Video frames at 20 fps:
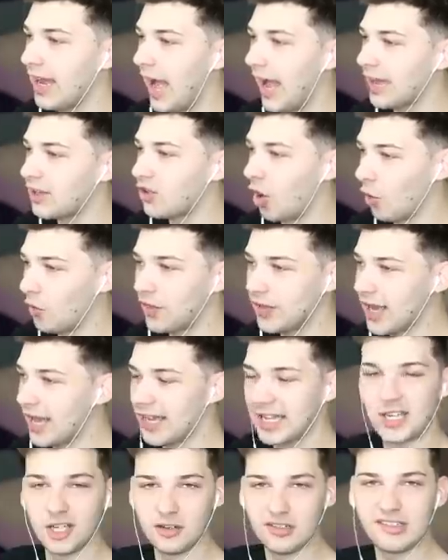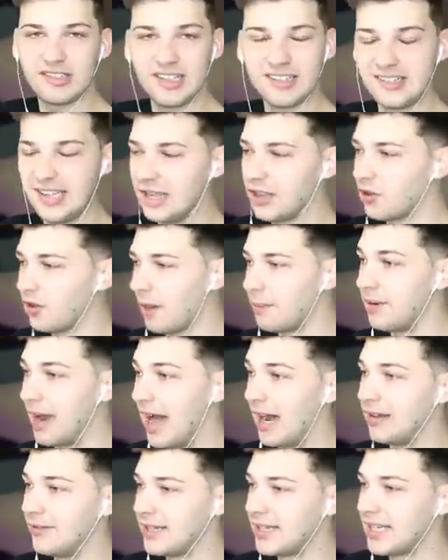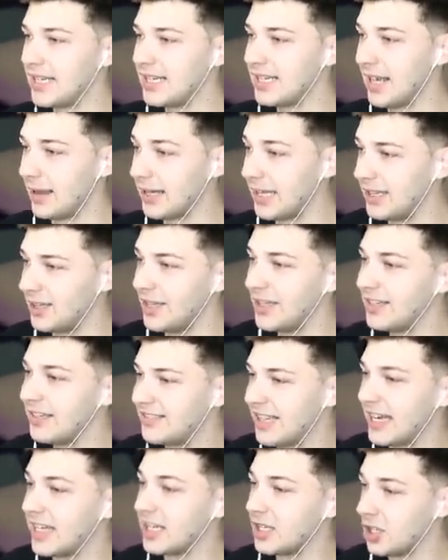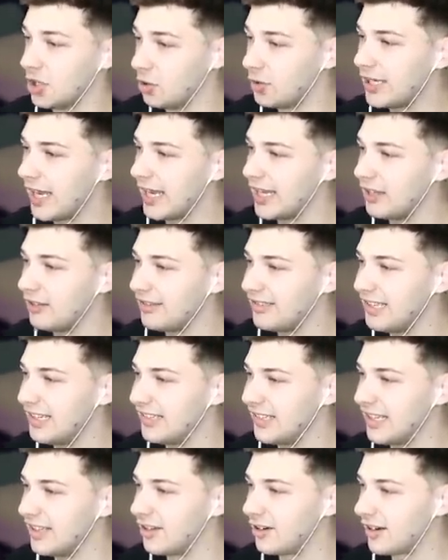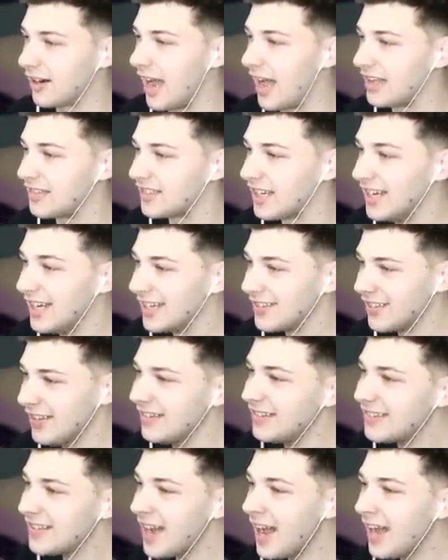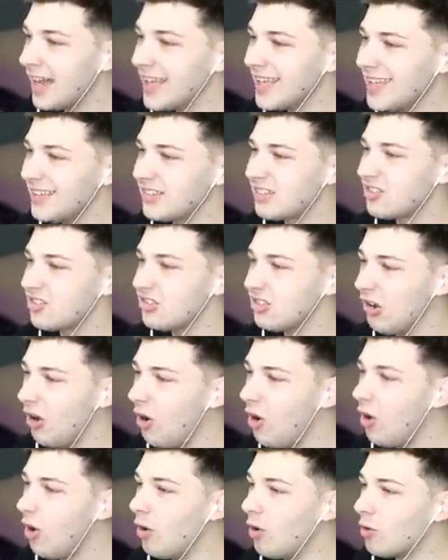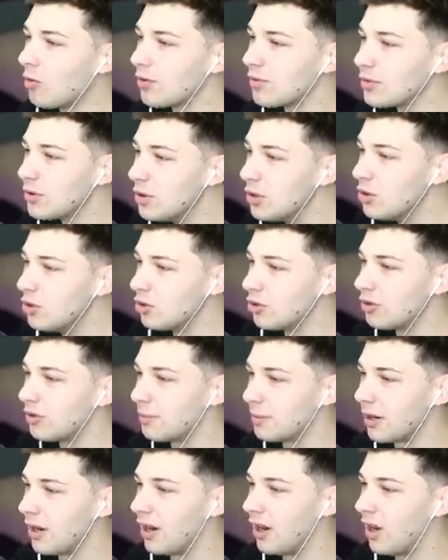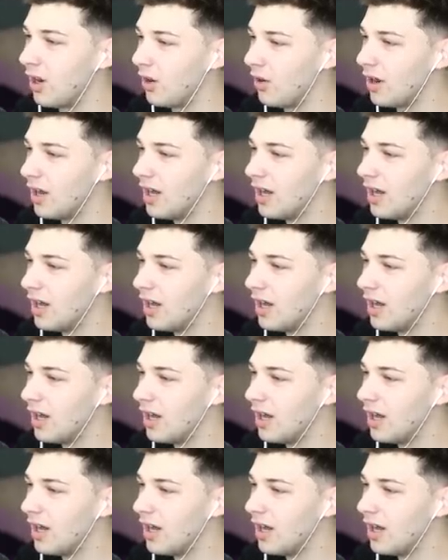I don't think I can use these either. I'm not even kidding. He literally just said, you can't use these either. Guys, this guy is so rude, bro.